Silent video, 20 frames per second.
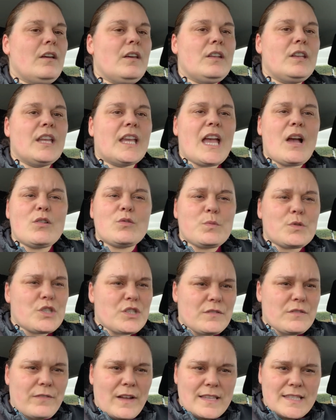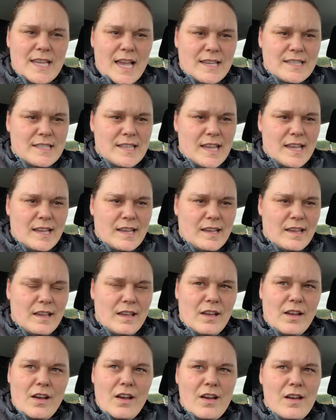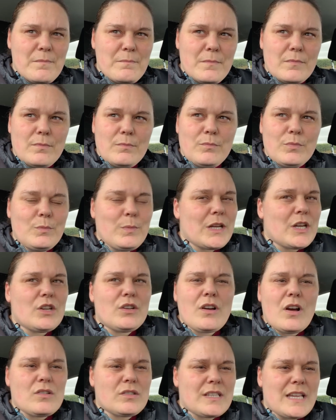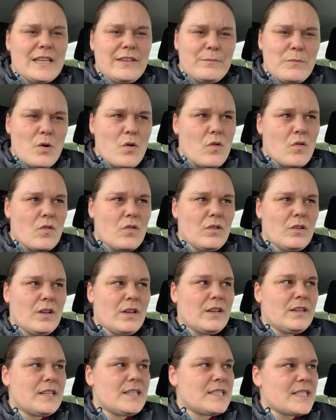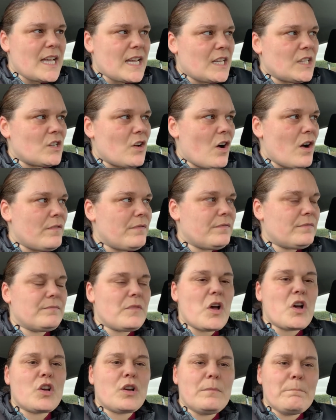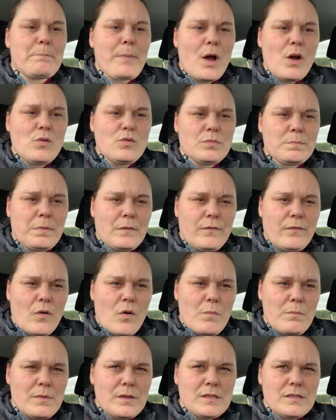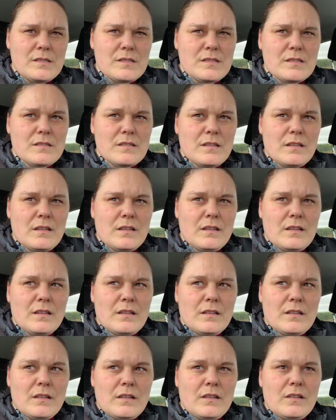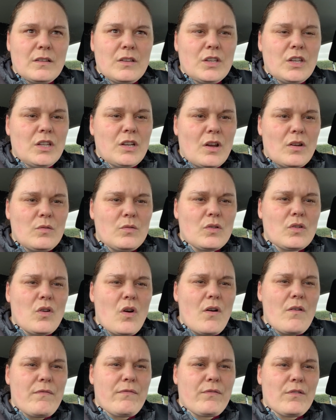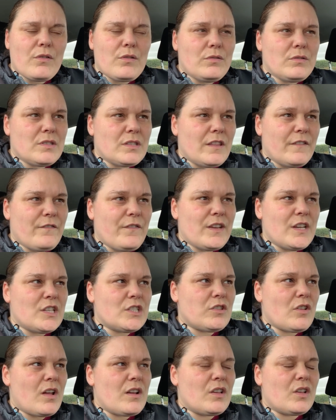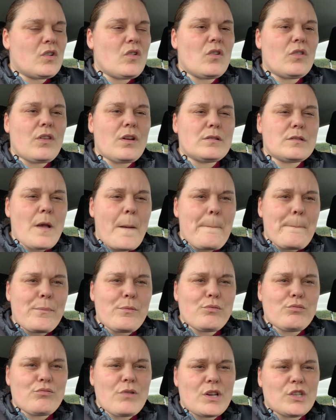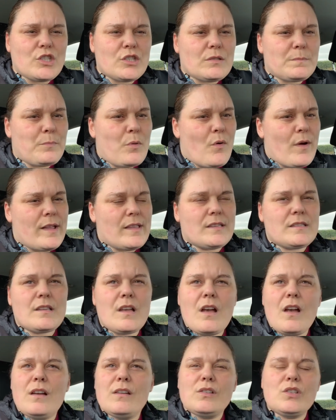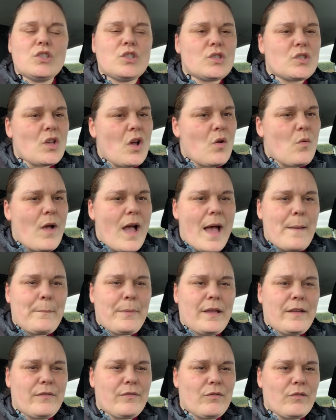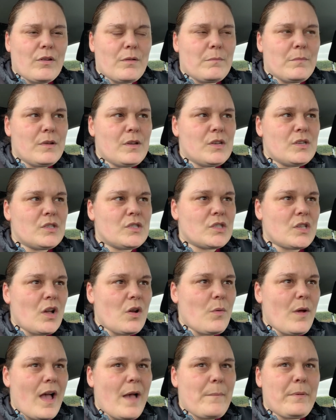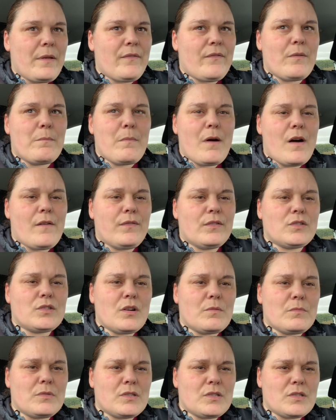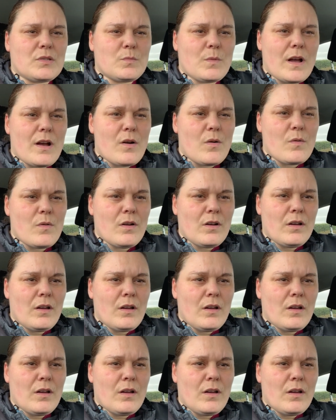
The girls were just fantastic. We couldn't ask any more. The second half, a composed performance. You know, got through to the finish line and got those precious points. So happy for them. So happy for Martha Thomas as well.